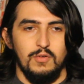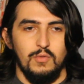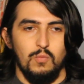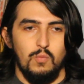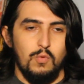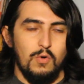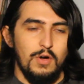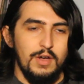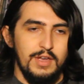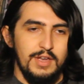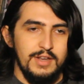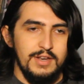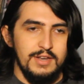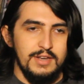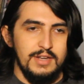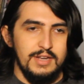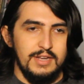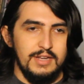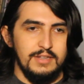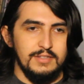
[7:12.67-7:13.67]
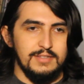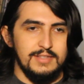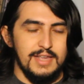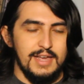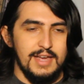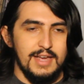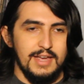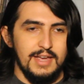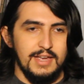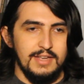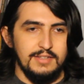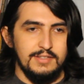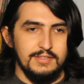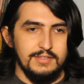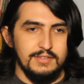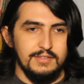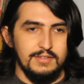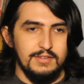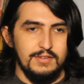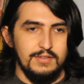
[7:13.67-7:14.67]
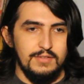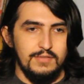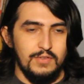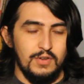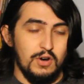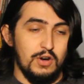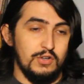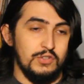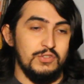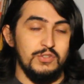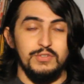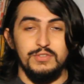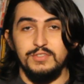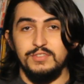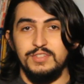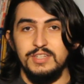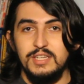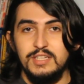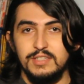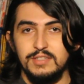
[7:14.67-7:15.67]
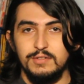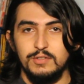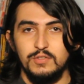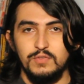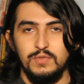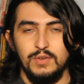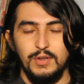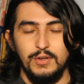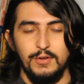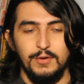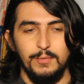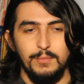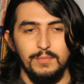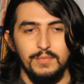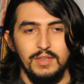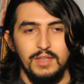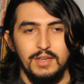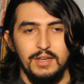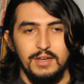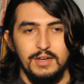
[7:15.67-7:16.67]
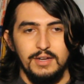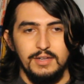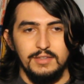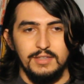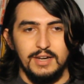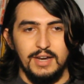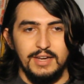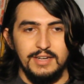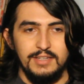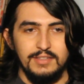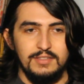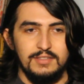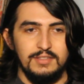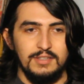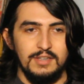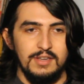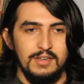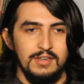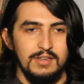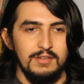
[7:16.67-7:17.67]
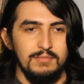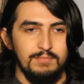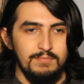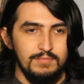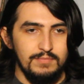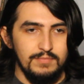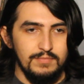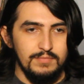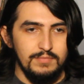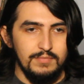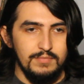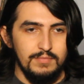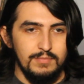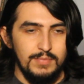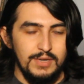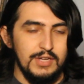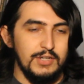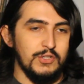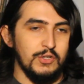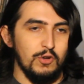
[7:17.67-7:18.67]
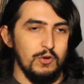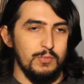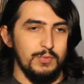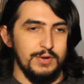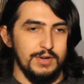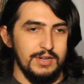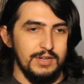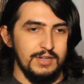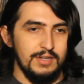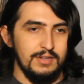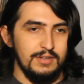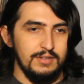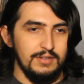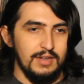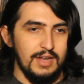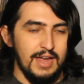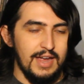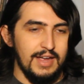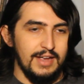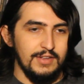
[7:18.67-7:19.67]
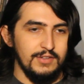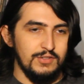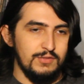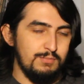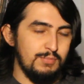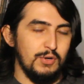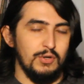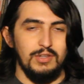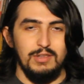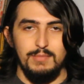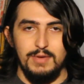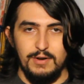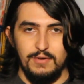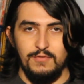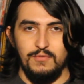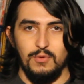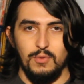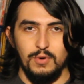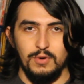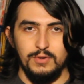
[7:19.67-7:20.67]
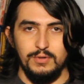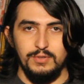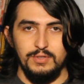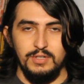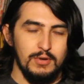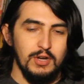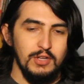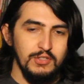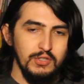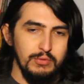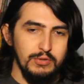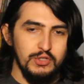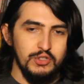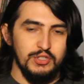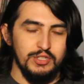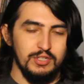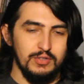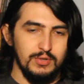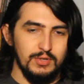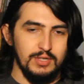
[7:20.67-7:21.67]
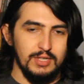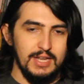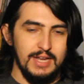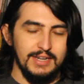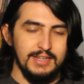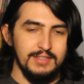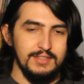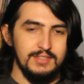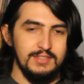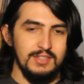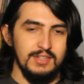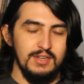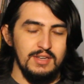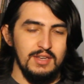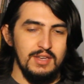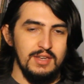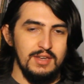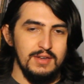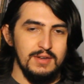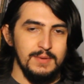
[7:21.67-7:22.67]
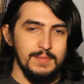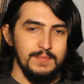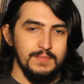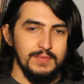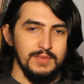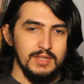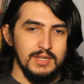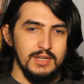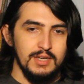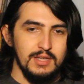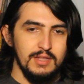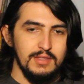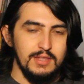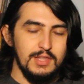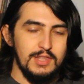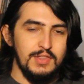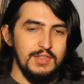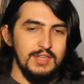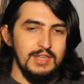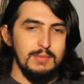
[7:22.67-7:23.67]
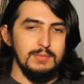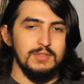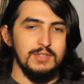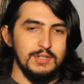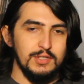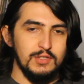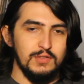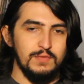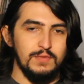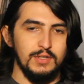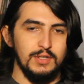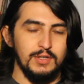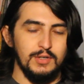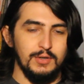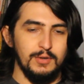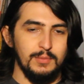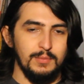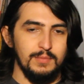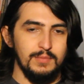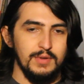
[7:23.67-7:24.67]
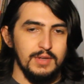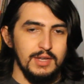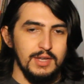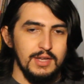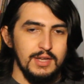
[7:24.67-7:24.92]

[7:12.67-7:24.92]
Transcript: One is that there are certain scenes in this film that I can see be interpreted as purely metaphorical. But also in general, I can see the themes in this film